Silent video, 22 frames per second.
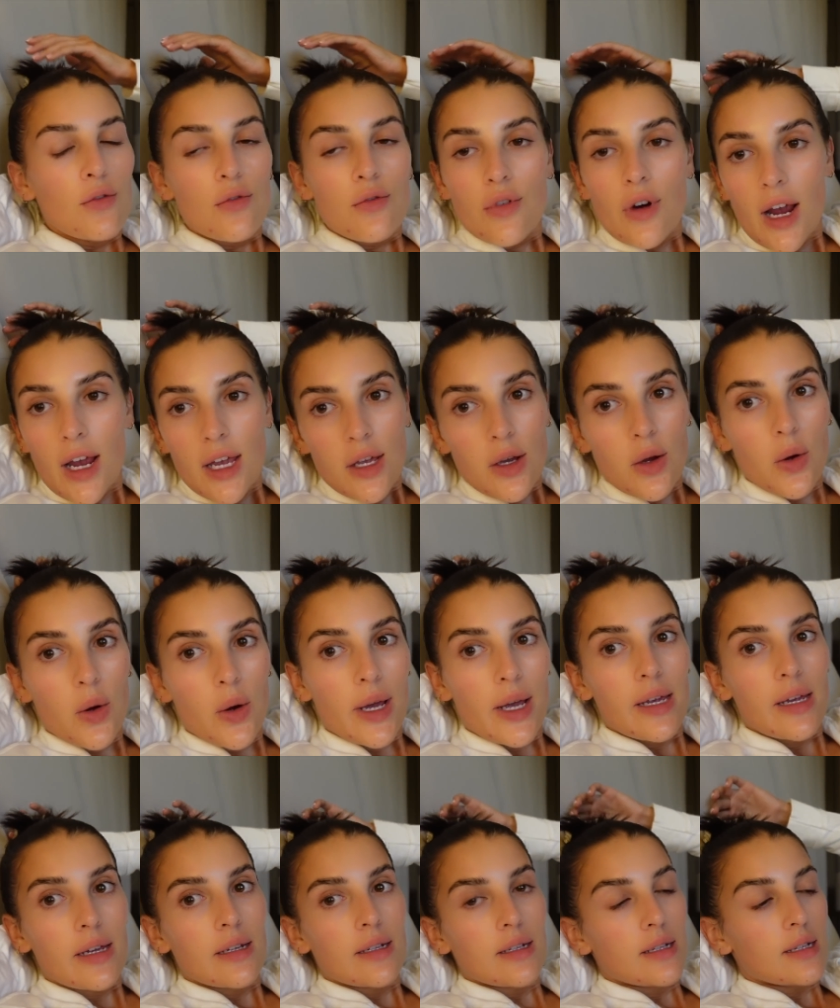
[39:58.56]
Right,
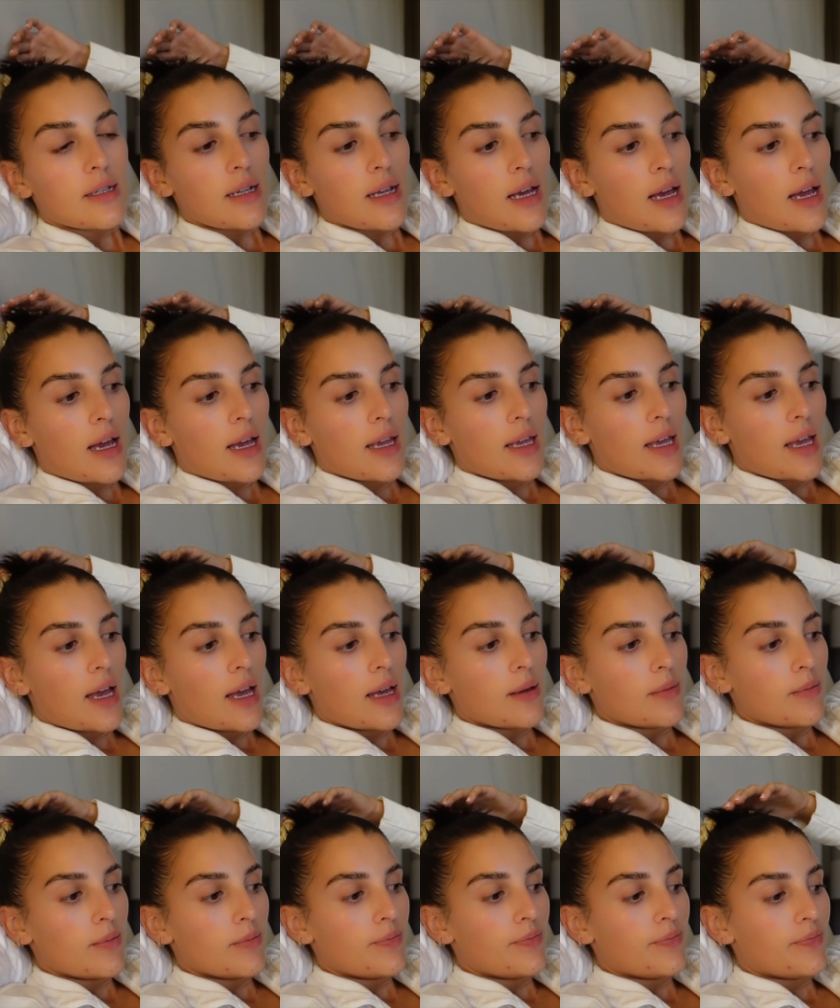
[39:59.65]
Queens, I
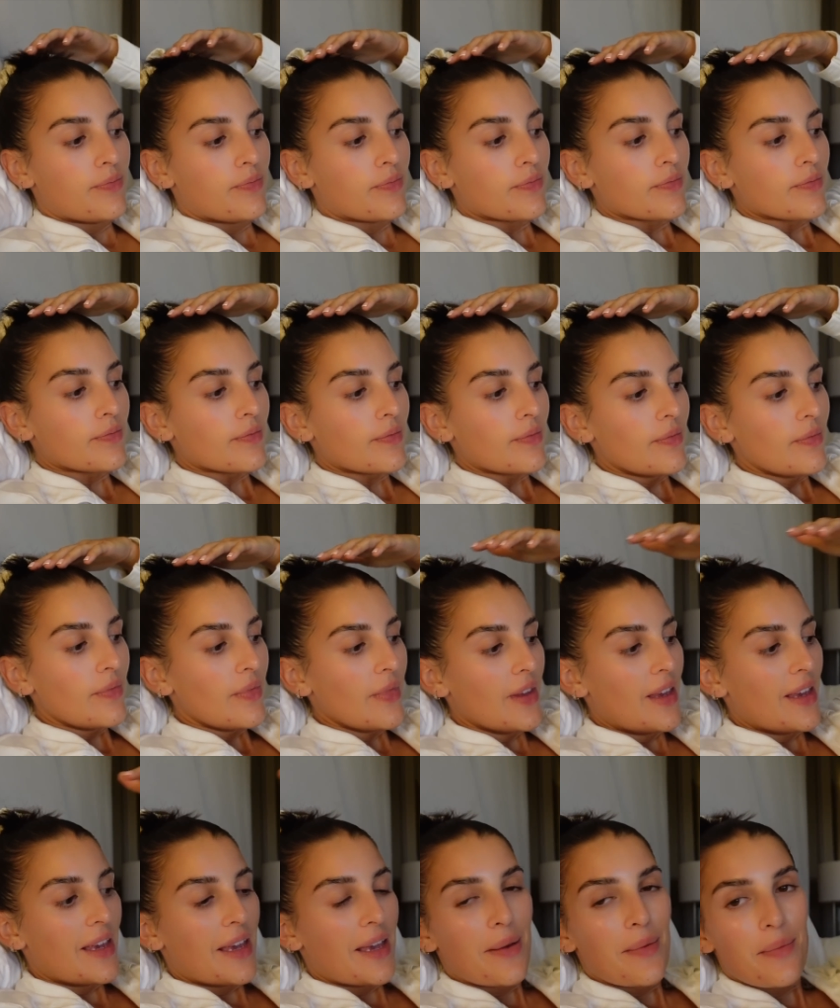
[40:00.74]
am
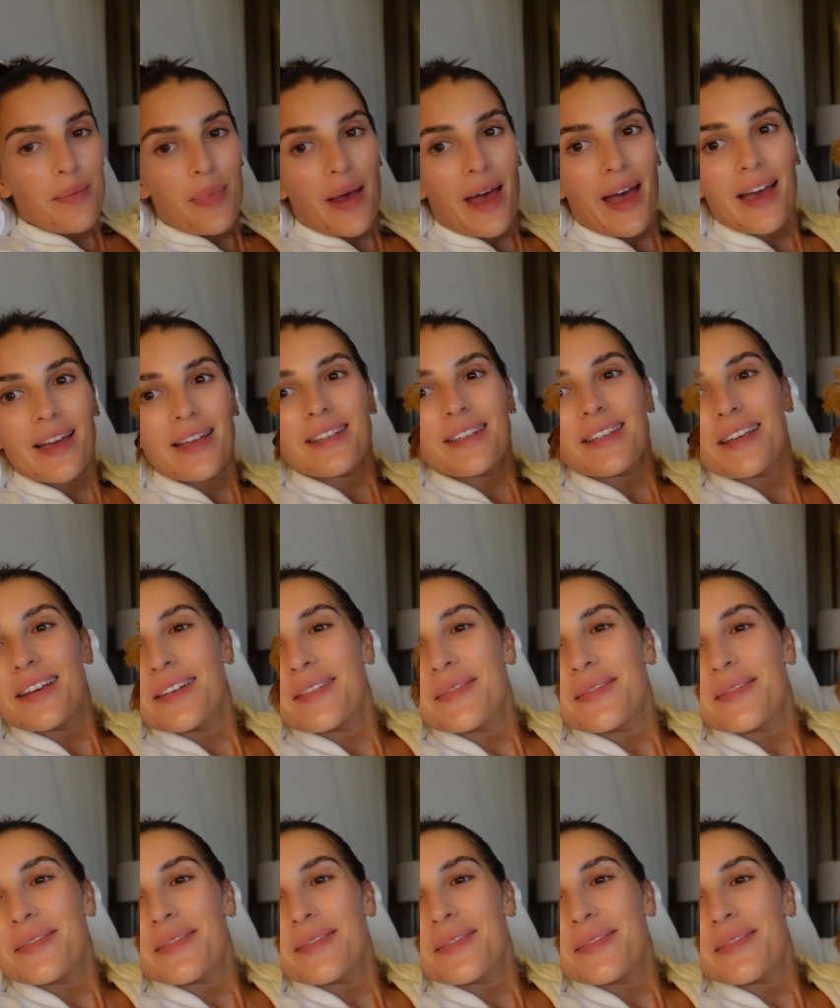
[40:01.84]
in bed